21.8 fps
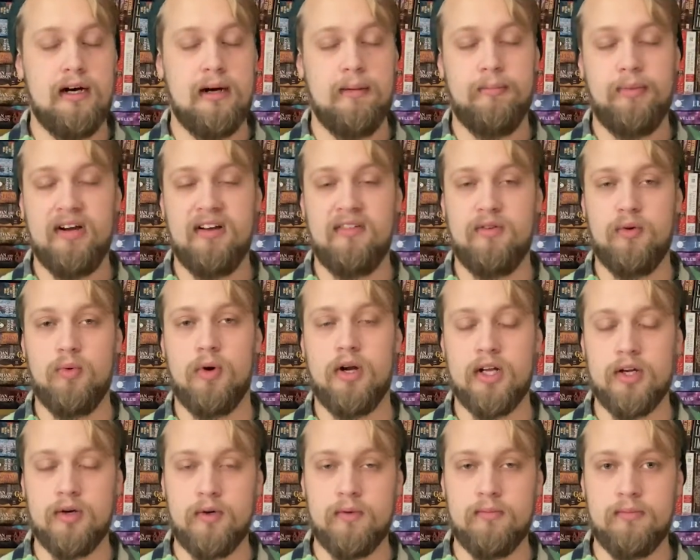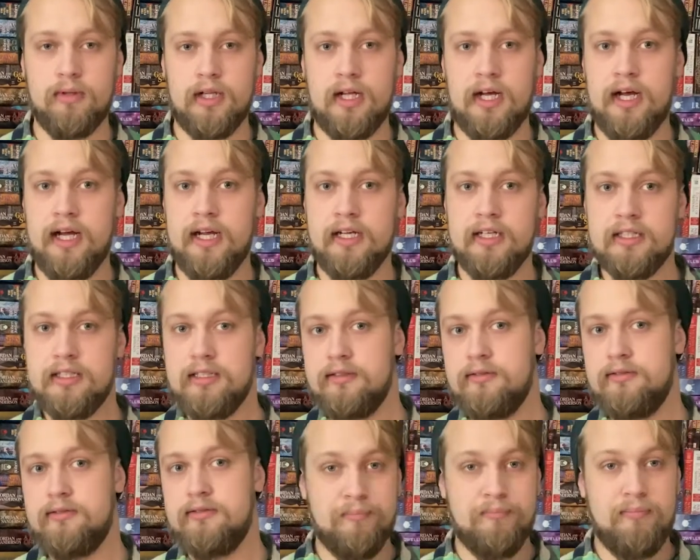But if you want to go in blind,
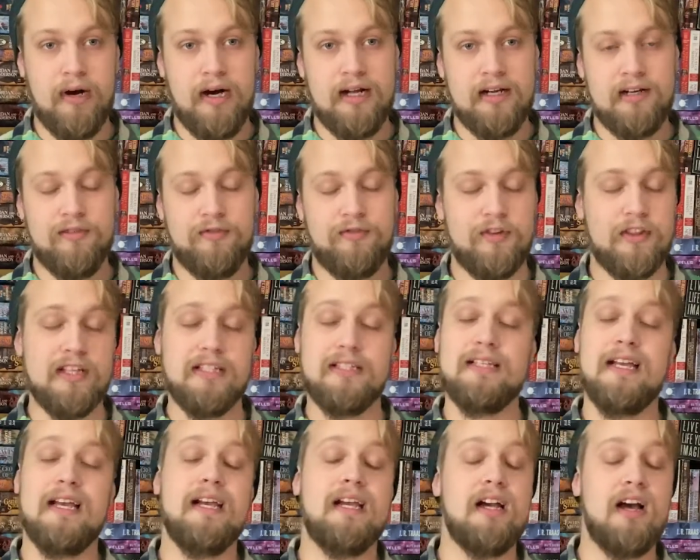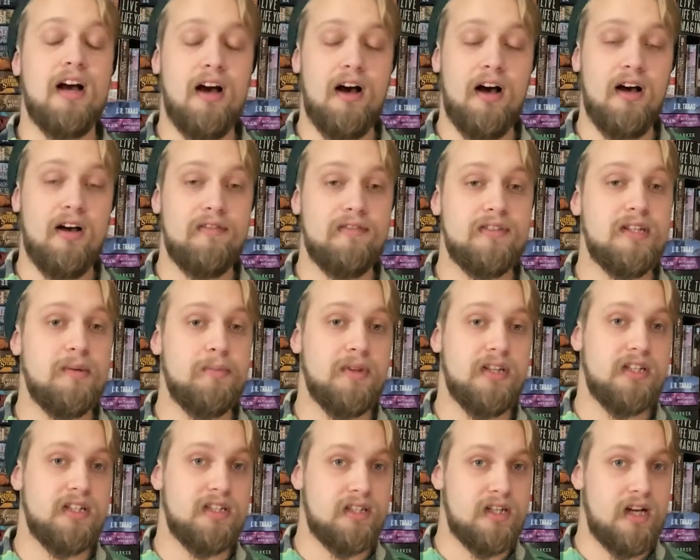but for the sake of some of
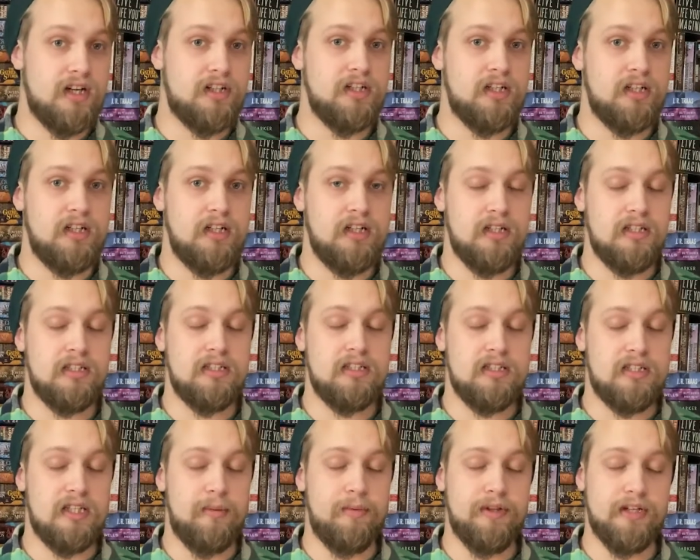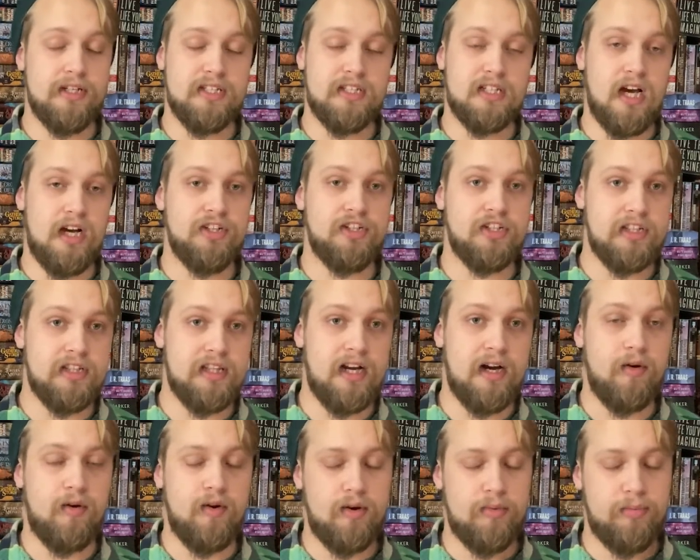the discussion that
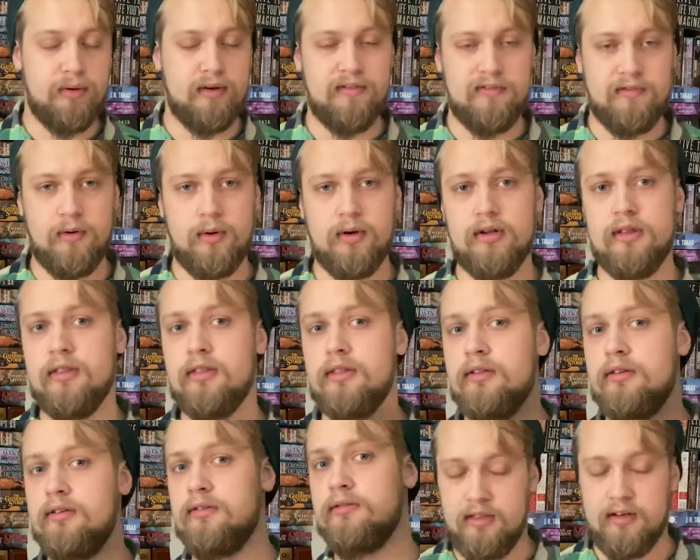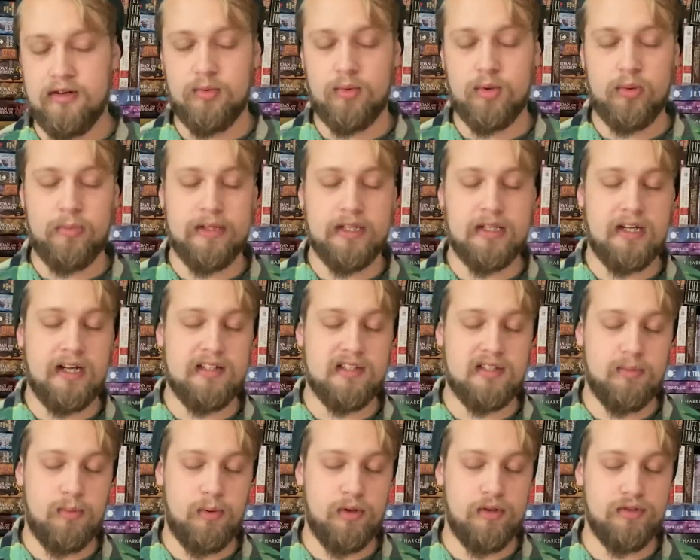I want to put forth, there will be light
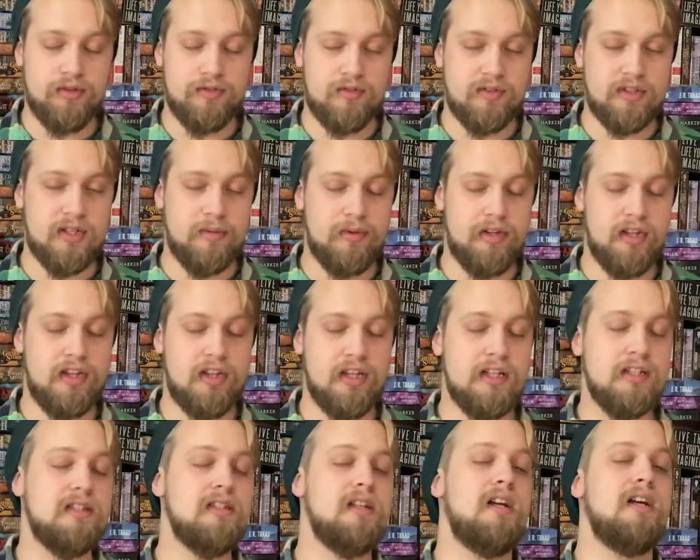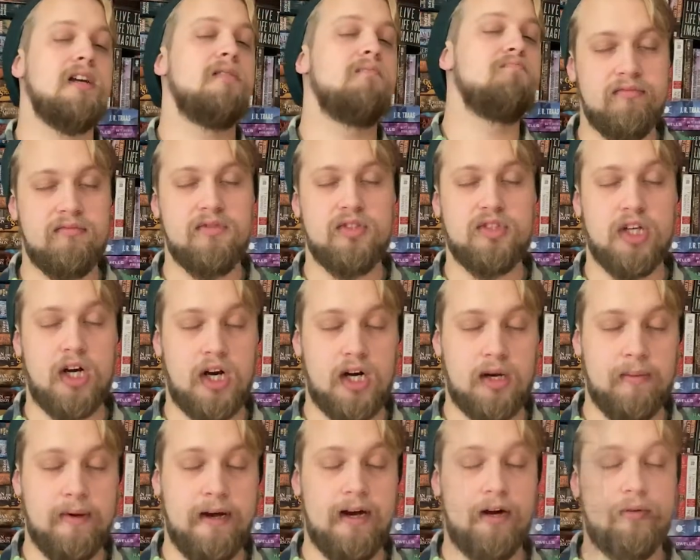spoilers for some of the things that I
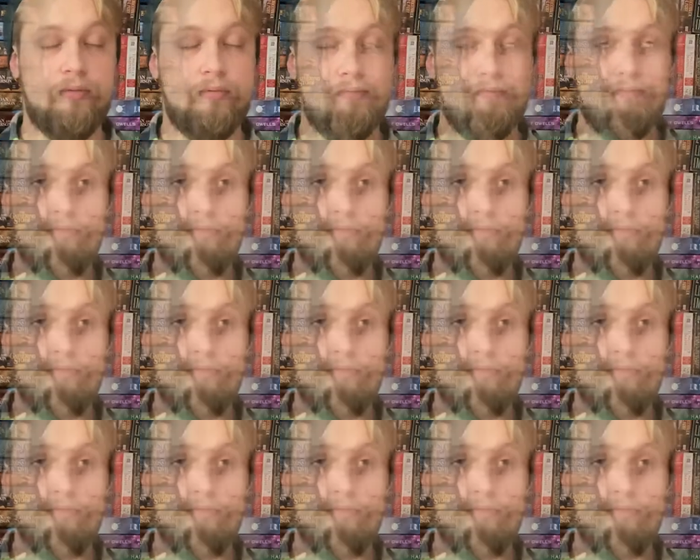talk about.